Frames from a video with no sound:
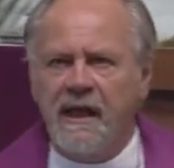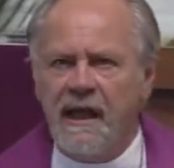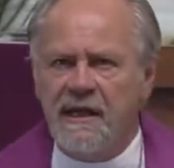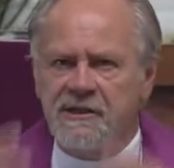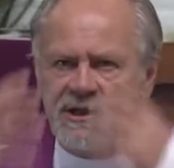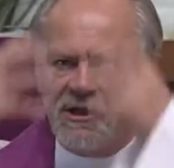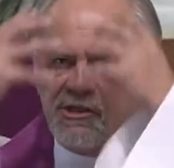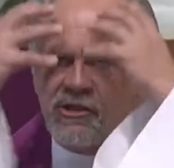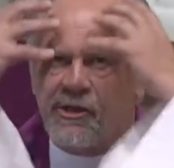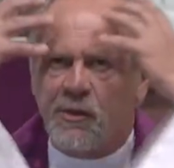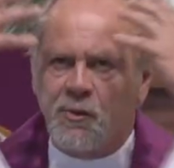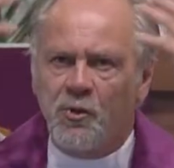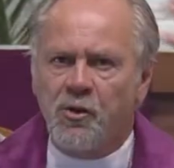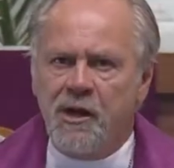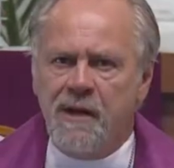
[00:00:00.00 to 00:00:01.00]
it's a
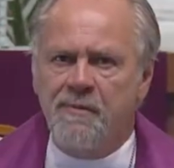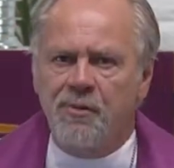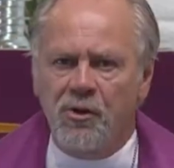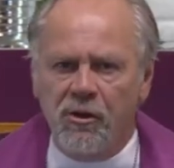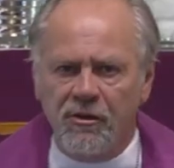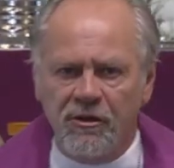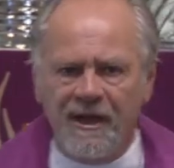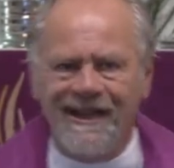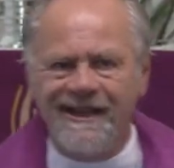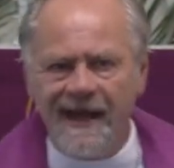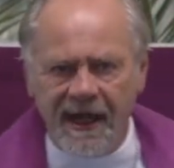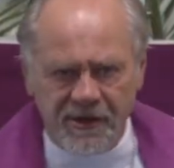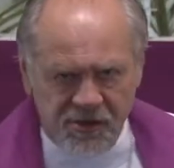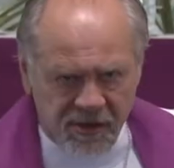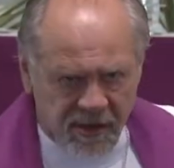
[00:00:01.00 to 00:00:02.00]
cerebral
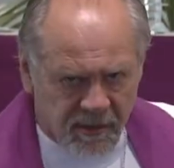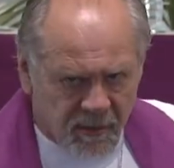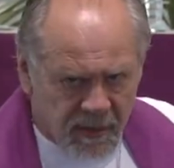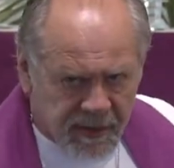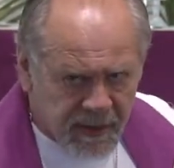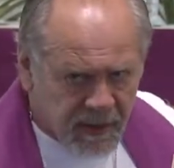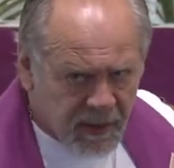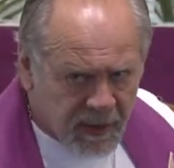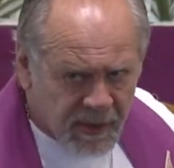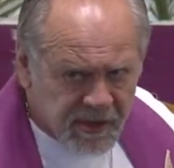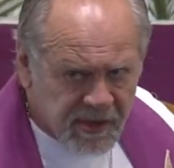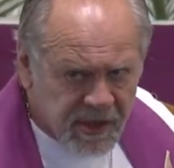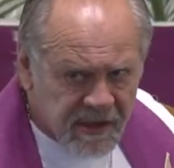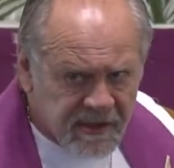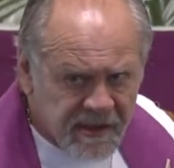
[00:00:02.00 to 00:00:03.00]
connection with the Lord
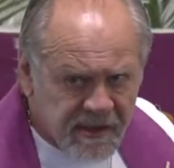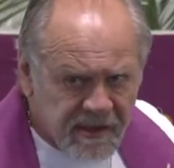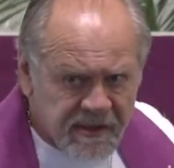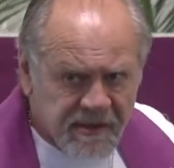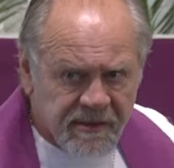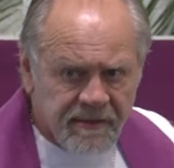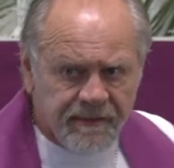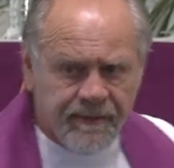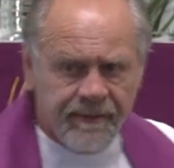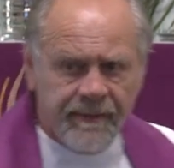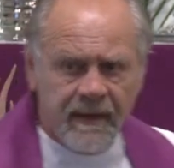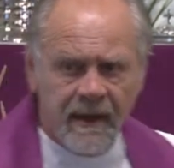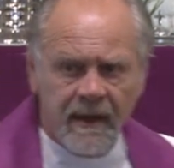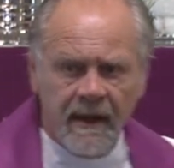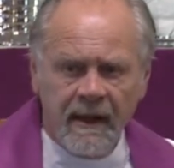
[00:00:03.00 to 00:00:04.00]
Jesus.
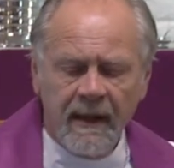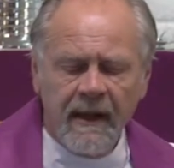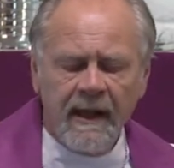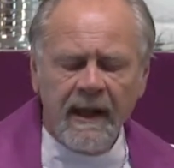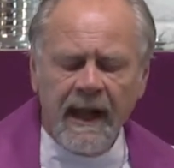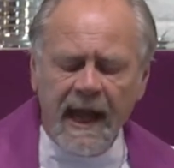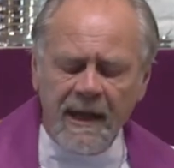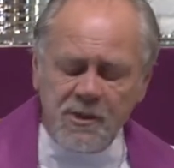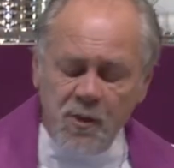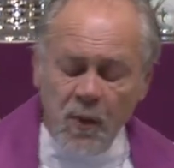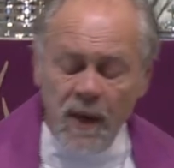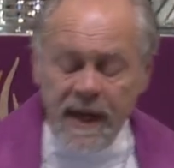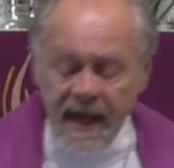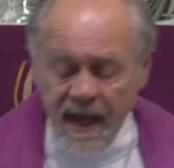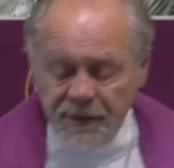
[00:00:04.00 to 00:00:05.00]
As
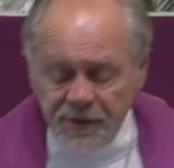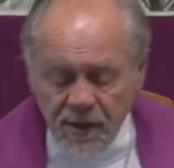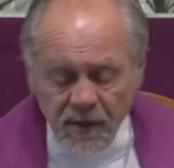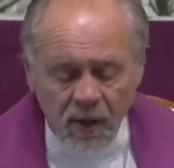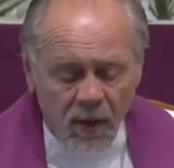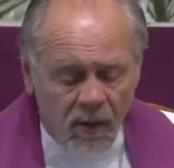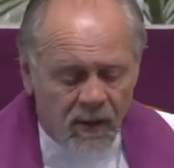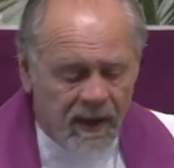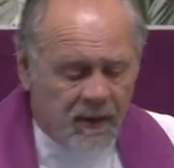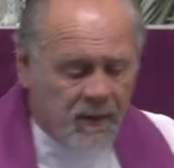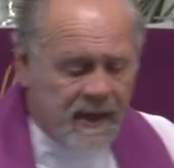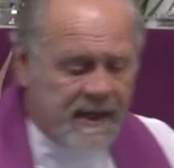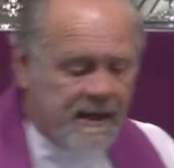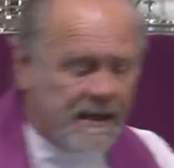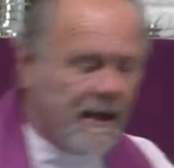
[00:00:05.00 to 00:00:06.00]
we enter Holy
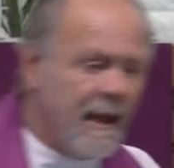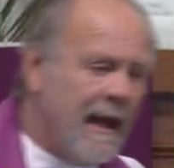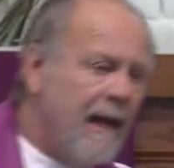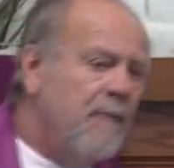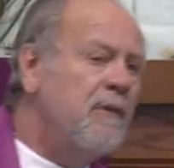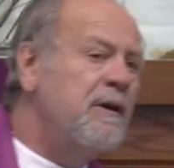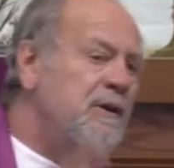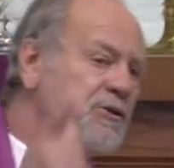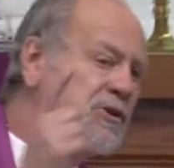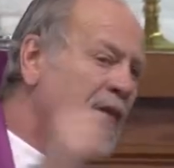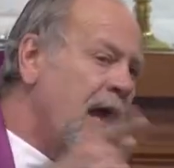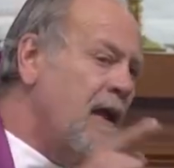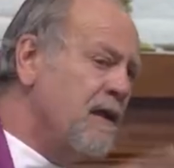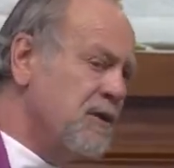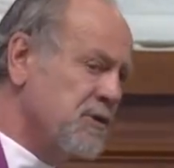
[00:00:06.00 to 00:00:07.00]
Week, I want to
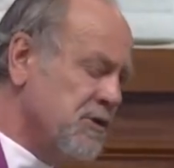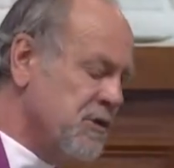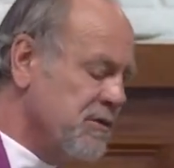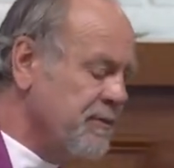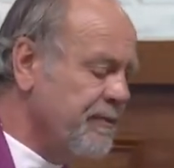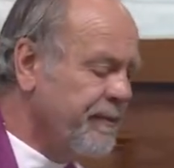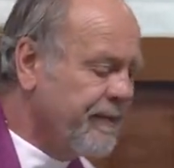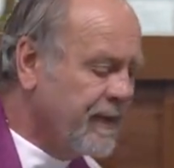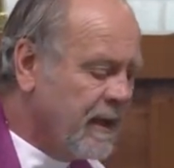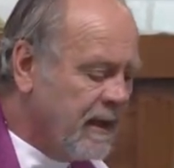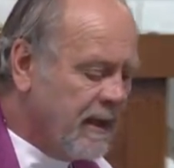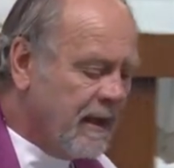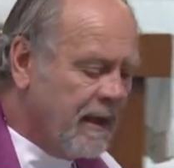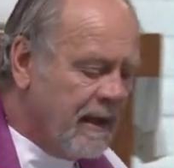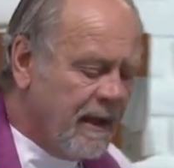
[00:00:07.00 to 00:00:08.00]
challenge you
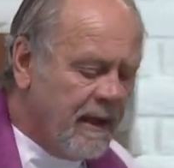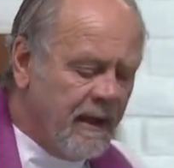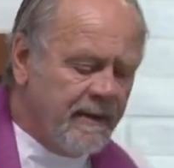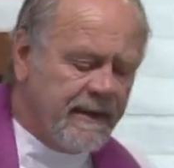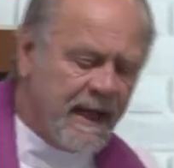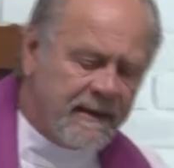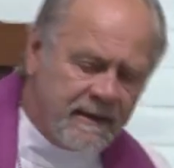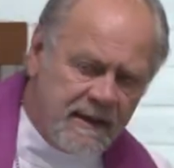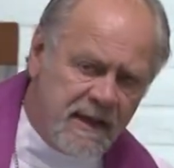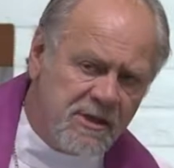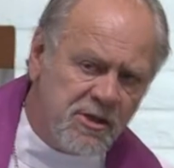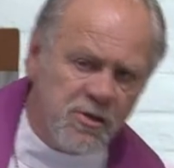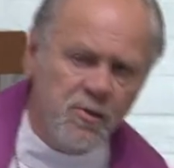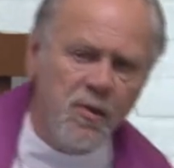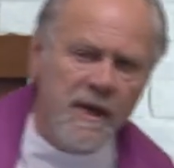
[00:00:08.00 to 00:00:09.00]
that
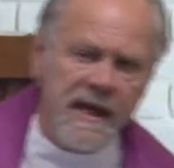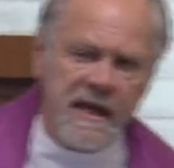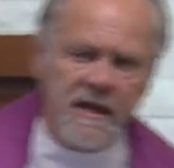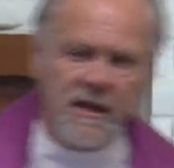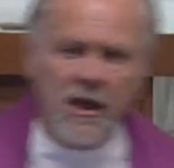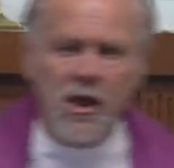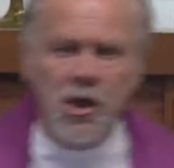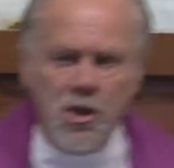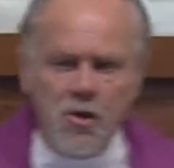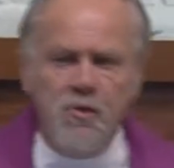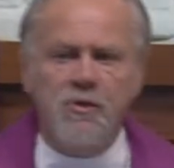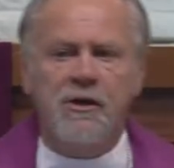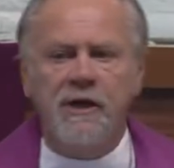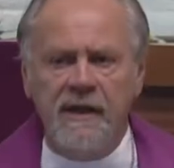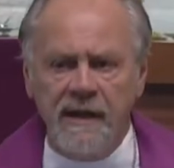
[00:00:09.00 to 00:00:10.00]
this week you
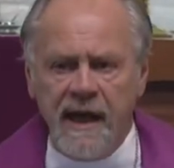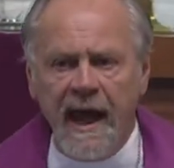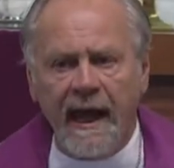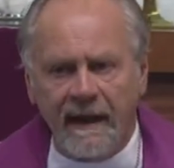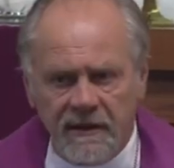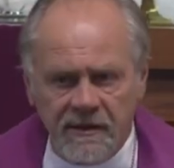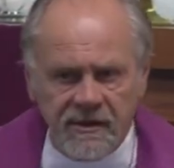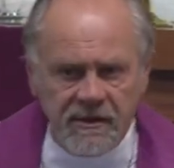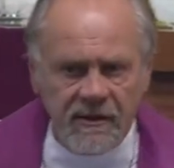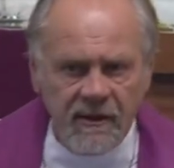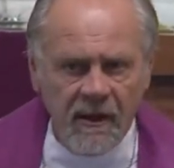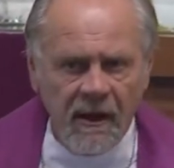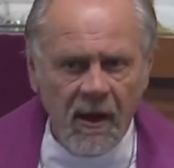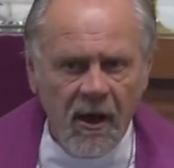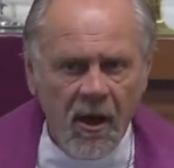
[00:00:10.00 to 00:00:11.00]
connect
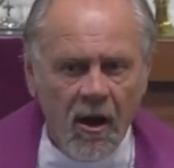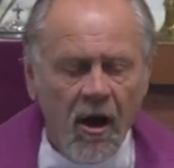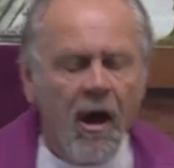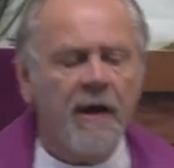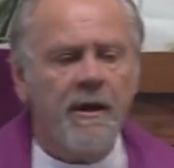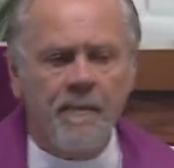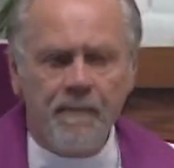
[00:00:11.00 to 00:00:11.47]
on a